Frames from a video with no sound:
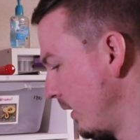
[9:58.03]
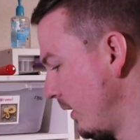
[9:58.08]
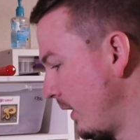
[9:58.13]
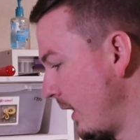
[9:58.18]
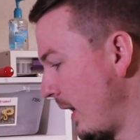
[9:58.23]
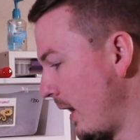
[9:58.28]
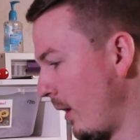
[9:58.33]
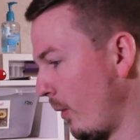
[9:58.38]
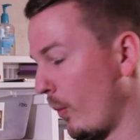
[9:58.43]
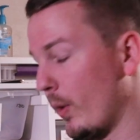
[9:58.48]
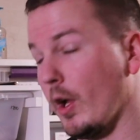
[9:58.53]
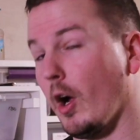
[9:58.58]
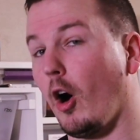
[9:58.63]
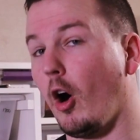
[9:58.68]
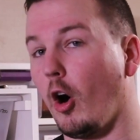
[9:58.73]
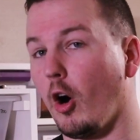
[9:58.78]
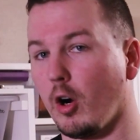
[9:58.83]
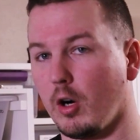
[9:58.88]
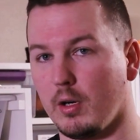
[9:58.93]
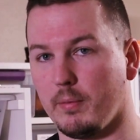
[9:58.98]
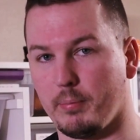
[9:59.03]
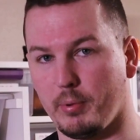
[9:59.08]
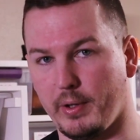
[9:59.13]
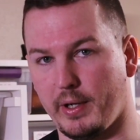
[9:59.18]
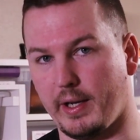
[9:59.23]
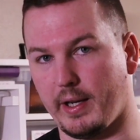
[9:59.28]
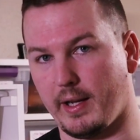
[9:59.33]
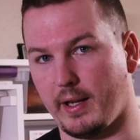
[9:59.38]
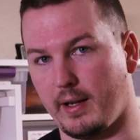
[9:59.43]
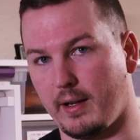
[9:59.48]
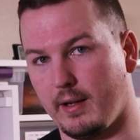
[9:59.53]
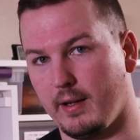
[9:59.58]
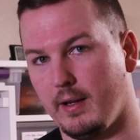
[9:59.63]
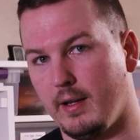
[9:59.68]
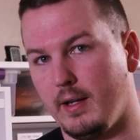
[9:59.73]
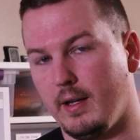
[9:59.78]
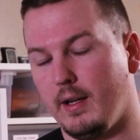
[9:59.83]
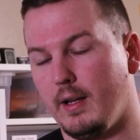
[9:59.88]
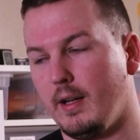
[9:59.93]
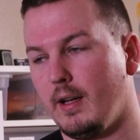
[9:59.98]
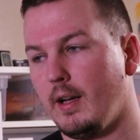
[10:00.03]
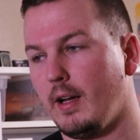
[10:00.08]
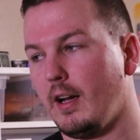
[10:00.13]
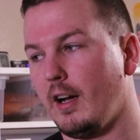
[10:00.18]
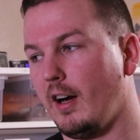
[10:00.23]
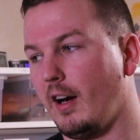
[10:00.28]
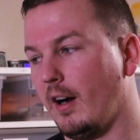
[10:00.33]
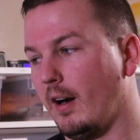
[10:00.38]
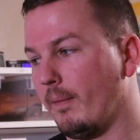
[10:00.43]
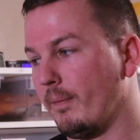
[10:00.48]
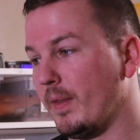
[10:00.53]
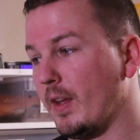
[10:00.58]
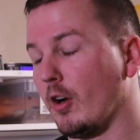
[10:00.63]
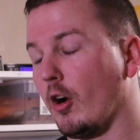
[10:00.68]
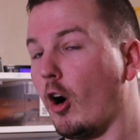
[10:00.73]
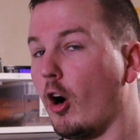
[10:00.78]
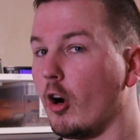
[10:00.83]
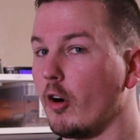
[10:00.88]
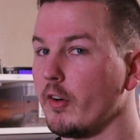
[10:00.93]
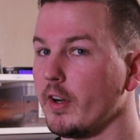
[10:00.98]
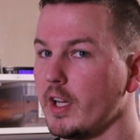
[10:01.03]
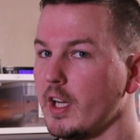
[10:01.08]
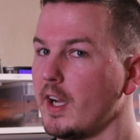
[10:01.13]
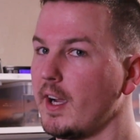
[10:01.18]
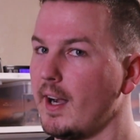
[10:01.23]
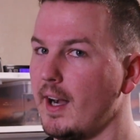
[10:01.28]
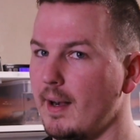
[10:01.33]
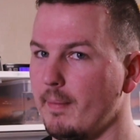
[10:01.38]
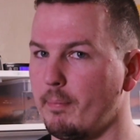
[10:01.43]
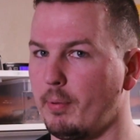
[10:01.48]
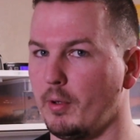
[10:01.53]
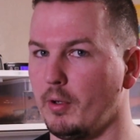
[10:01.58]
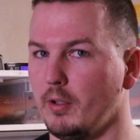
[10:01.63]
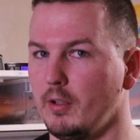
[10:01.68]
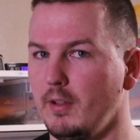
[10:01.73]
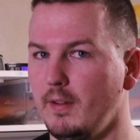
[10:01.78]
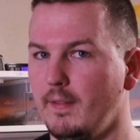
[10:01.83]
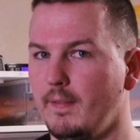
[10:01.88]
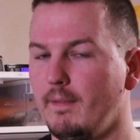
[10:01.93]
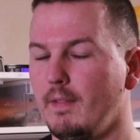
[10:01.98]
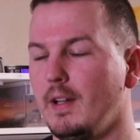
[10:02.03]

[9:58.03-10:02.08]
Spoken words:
that we are breeding. There are a couple